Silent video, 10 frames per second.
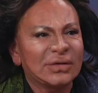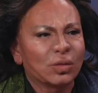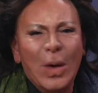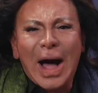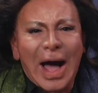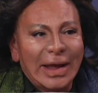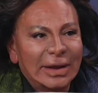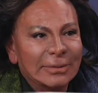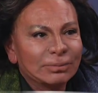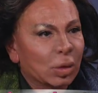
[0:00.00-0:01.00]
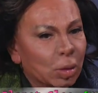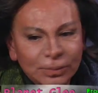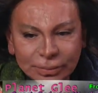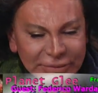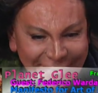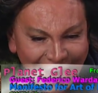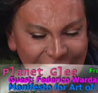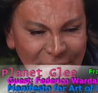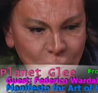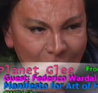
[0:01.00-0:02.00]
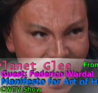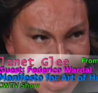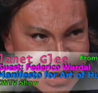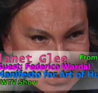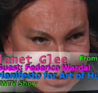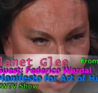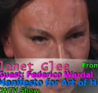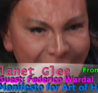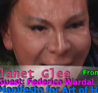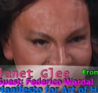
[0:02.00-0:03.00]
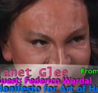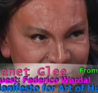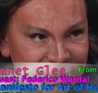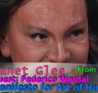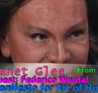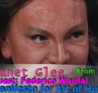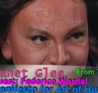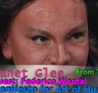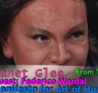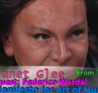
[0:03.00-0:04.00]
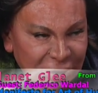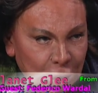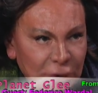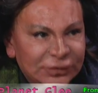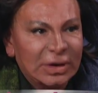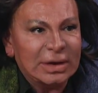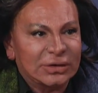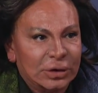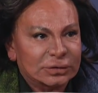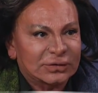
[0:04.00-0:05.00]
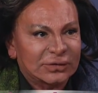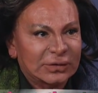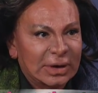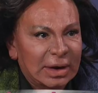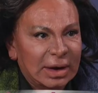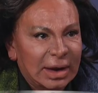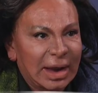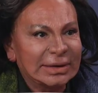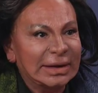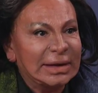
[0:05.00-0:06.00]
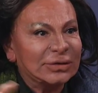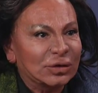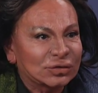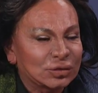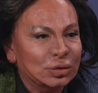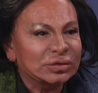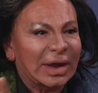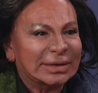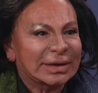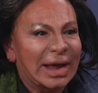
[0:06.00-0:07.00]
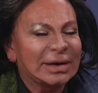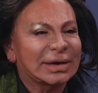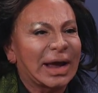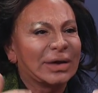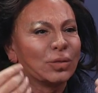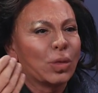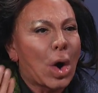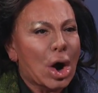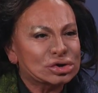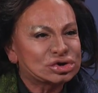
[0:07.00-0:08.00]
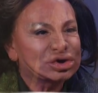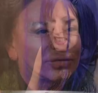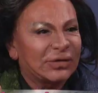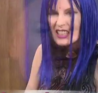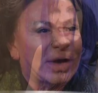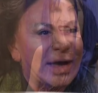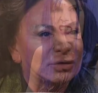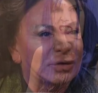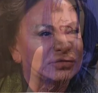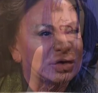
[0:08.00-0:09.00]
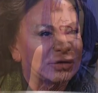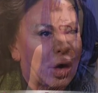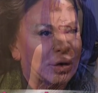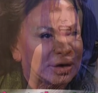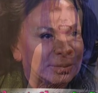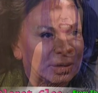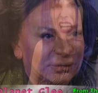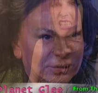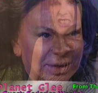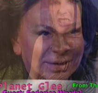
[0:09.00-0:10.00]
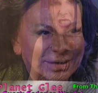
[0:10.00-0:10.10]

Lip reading: Why? Tell me why. Why? Because idiots. An idiot too that can watch this kind of horrible thing.